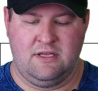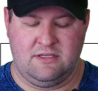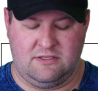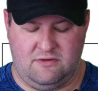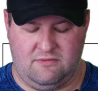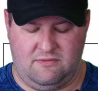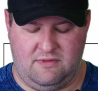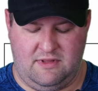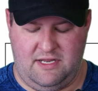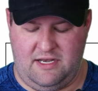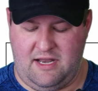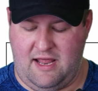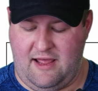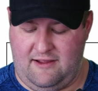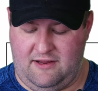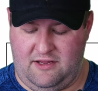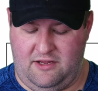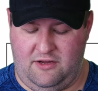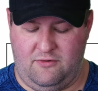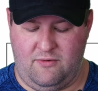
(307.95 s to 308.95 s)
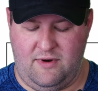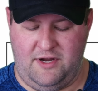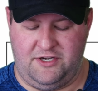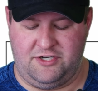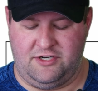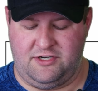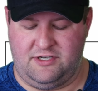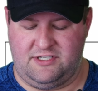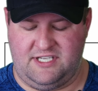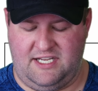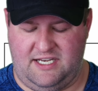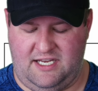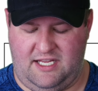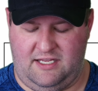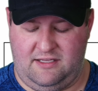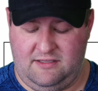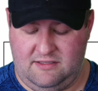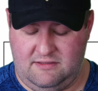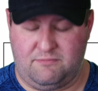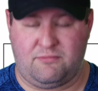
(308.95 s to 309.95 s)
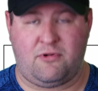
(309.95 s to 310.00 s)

So then you'd write your city,